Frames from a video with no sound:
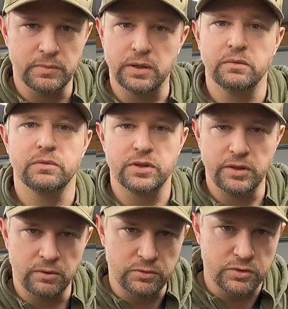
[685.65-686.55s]
You know, they
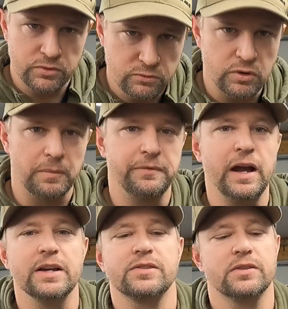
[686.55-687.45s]
don't
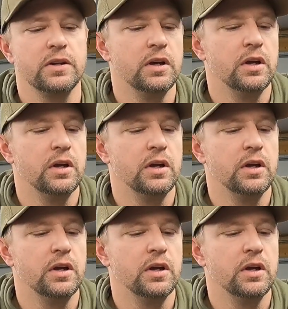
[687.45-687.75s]
fast.